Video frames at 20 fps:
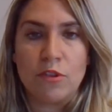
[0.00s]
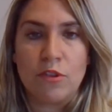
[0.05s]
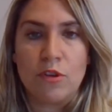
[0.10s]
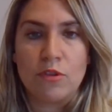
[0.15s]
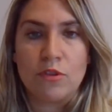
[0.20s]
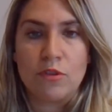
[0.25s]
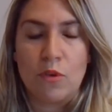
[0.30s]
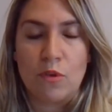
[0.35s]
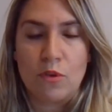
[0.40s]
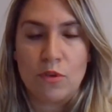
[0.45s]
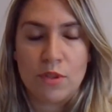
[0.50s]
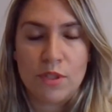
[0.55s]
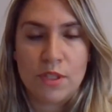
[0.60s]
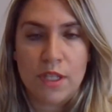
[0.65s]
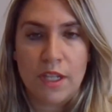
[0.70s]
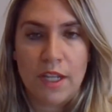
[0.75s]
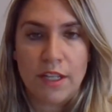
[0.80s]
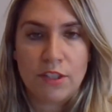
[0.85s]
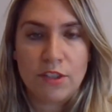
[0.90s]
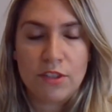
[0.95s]
So your
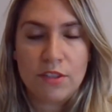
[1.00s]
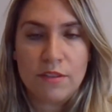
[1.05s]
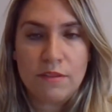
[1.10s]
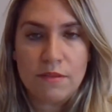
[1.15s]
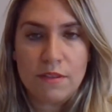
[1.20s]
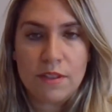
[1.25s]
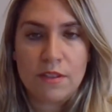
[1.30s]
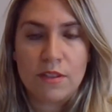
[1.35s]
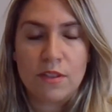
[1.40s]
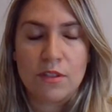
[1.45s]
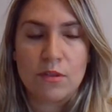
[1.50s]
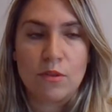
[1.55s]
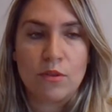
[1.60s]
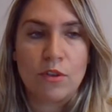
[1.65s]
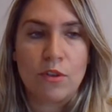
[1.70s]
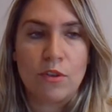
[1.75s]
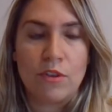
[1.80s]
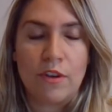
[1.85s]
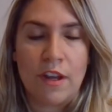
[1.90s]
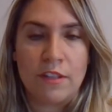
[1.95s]
advisor is
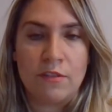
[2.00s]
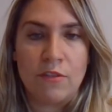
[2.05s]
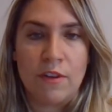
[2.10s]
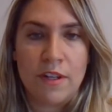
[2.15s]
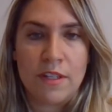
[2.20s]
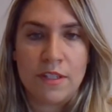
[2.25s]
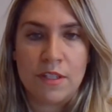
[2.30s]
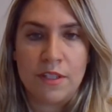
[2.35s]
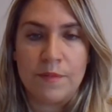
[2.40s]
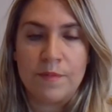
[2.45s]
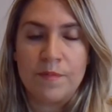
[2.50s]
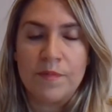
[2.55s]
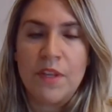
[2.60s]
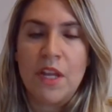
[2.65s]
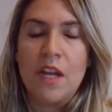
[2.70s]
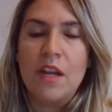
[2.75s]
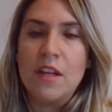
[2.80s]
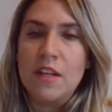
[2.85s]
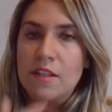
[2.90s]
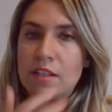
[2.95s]
responsible from
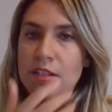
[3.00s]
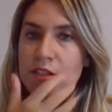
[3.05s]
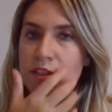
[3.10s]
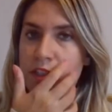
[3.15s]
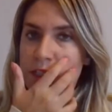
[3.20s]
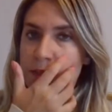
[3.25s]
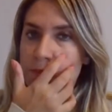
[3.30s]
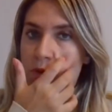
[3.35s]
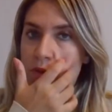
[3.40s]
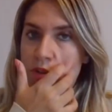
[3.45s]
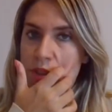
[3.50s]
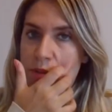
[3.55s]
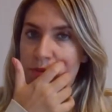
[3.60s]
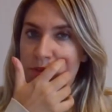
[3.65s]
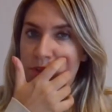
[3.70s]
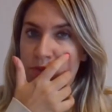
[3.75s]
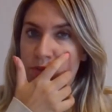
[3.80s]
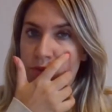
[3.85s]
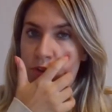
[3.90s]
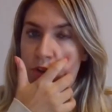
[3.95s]
your
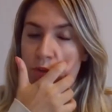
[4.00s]
courses.